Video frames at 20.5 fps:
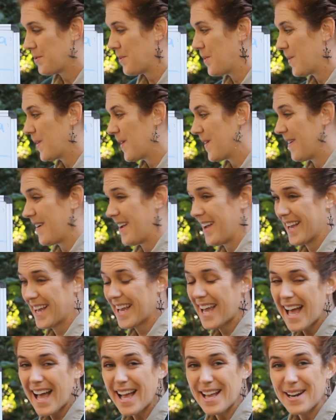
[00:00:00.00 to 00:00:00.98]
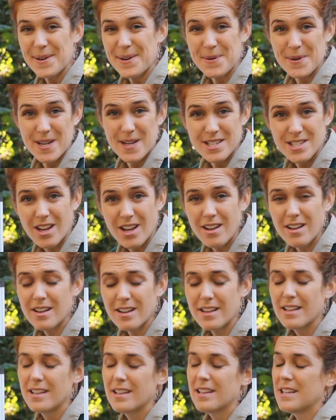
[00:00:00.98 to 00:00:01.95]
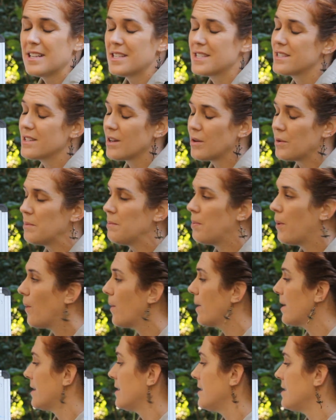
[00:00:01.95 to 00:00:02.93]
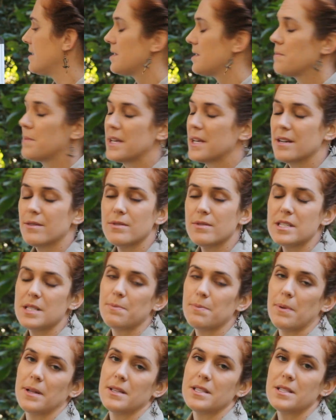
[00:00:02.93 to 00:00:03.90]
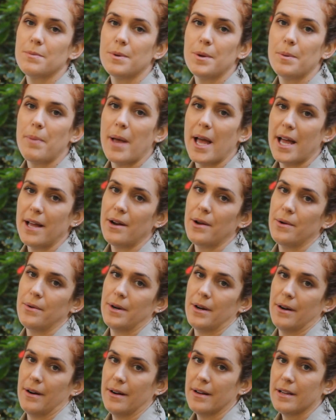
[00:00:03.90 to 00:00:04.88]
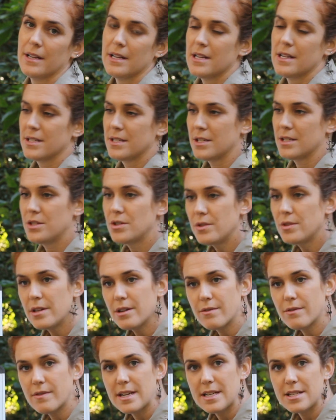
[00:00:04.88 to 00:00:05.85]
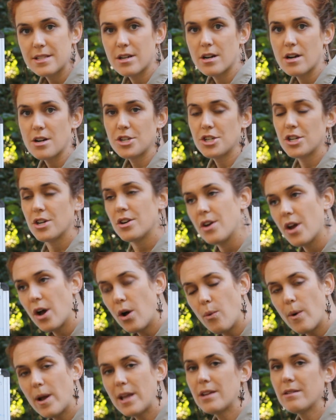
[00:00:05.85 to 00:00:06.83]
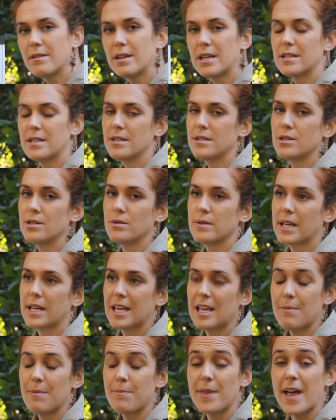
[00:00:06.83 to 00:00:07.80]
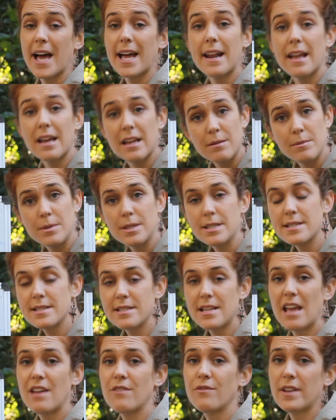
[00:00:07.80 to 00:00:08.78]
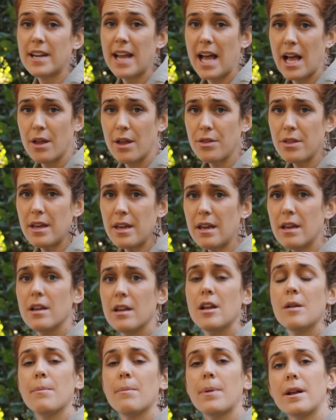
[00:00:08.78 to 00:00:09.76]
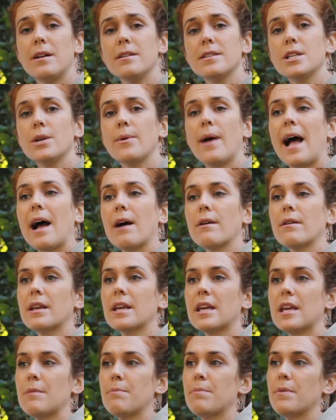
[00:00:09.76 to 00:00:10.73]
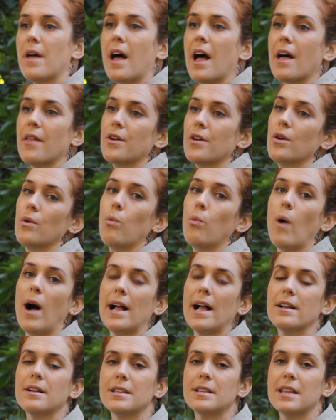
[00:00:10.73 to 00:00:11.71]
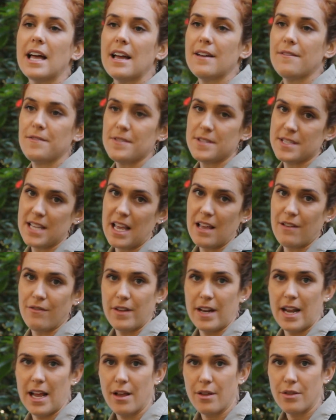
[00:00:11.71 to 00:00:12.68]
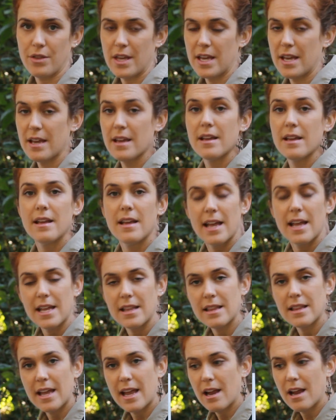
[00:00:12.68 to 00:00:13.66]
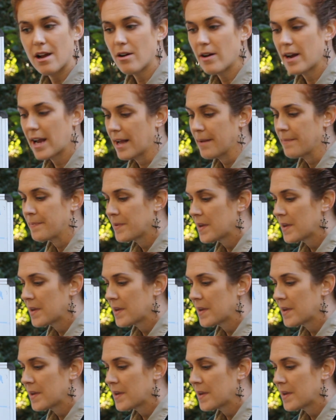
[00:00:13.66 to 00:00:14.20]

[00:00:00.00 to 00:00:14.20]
or a cat or a dog, it's so important to be a responsible pet owner. To do your research, know what you need to do to keep that animal safe and healthy, but also how to keep other wildlife safe and healthy in the area.